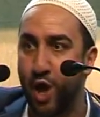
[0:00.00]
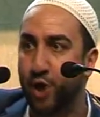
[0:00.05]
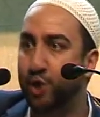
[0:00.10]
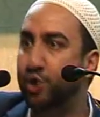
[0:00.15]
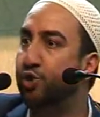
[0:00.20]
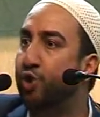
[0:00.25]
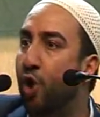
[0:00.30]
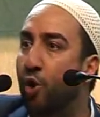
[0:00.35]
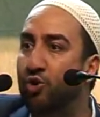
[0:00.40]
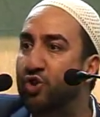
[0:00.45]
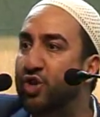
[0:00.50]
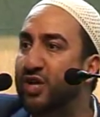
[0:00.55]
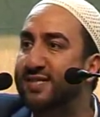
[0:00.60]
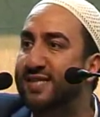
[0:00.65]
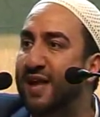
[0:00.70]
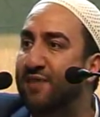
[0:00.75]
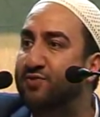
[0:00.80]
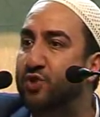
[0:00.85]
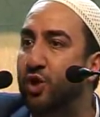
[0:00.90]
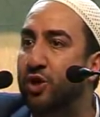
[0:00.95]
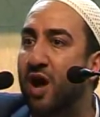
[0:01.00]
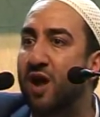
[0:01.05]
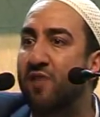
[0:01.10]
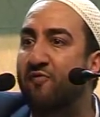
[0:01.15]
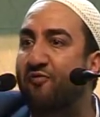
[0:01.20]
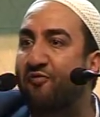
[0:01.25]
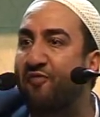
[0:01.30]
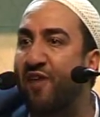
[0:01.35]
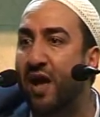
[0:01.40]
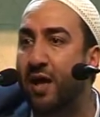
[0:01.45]
You don't just have to learn
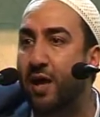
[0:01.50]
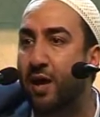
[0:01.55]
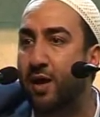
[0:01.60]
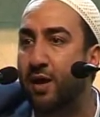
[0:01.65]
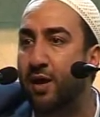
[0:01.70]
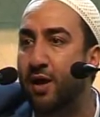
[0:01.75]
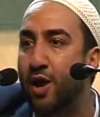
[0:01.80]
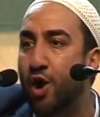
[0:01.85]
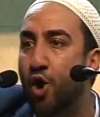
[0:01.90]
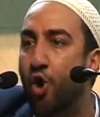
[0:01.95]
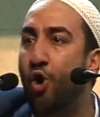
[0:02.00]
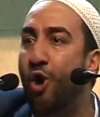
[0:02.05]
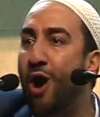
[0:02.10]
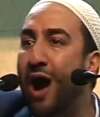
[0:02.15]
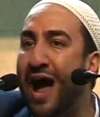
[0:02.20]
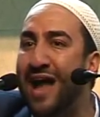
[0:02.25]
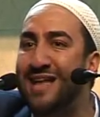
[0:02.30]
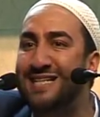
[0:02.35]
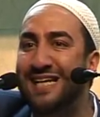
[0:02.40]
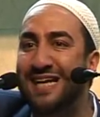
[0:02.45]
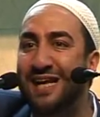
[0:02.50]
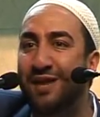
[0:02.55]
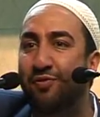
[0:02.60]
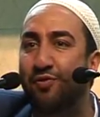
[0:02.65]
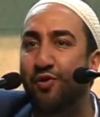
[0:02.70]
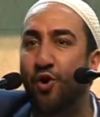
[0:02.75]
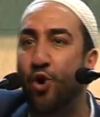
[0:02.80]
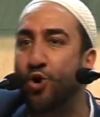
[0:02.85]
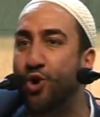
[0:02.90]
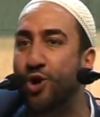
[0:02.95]
fiqh or
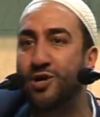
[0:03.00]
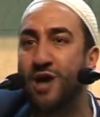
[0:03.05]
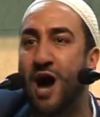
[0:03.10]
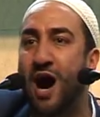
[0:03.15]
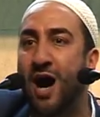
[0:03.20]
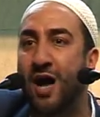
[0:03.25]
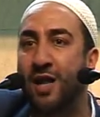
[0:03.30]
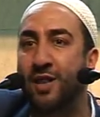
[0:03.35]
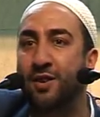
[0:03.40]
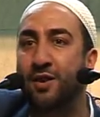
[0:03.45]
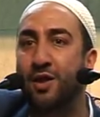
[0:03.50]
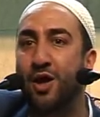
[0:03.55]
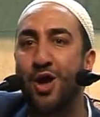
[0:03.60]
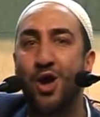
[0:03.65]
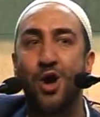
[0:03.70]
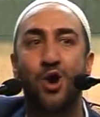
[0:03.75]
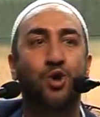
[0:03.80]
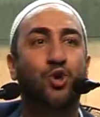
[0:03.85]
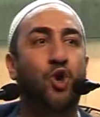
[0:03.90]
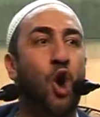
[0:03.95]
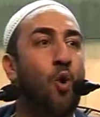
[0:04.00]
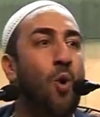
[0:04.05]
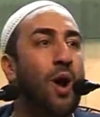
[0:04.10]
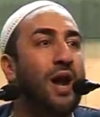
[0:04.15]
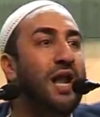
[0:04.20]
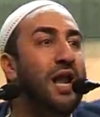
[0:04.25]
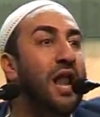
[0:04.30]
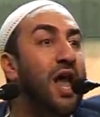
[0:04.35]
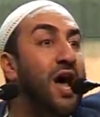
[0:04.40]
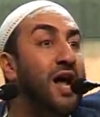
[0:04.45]
hadith or Quran. Go
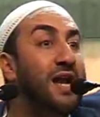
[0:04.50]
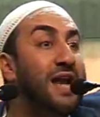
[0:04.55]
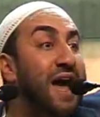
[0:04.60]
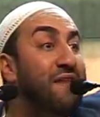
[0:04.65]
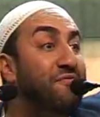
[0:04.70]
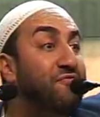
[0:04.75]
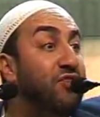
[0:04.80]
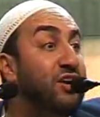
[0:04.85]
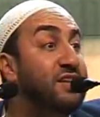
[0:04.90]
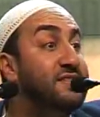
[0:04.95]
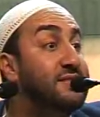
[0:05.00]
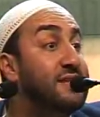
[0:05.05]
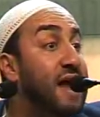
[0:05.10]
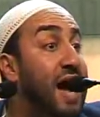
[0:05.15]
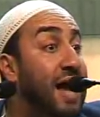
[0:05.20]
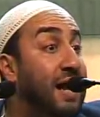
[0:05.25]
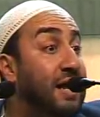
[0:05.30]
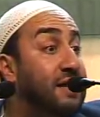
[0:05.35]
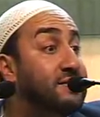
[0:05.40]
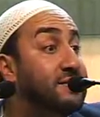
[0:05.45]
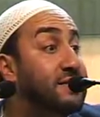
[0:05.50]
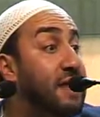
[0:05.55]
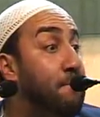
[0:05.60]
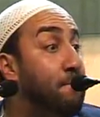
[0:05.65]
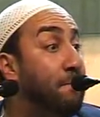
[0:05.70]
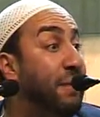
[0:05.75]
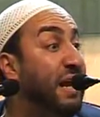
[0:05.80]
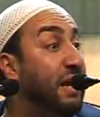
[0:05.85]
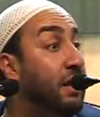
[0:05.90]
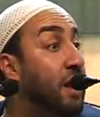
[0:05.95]
and learn every science
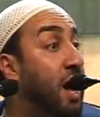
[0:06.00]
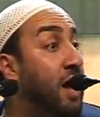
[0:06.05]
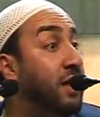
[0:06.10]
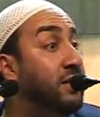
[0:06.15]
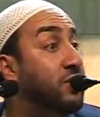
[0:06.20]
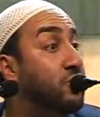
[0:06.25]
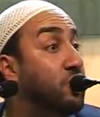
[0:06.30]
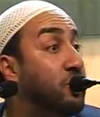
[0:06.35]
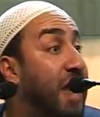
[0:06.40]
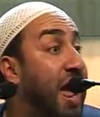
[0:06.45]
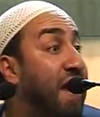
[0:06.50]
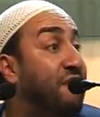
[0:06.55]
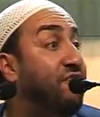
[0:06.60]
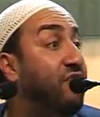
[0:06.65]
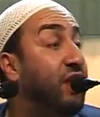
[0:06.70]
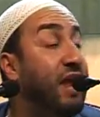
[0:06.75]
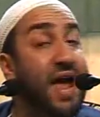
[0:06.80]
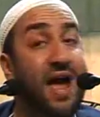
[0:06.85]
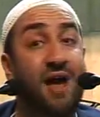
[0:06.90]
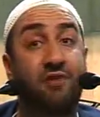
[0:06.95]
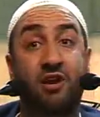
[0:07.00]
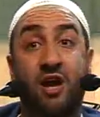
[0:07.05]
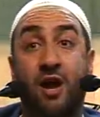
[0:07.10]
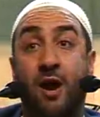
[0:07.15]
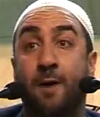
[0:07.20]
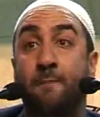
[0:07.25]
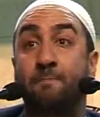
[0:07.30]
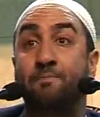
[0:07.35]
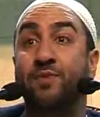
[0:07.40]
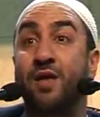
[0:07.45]
and be learned on every
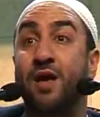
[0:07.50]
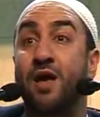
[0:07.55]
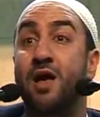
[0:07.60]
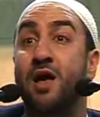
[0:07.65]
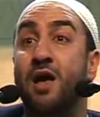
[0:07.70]
area.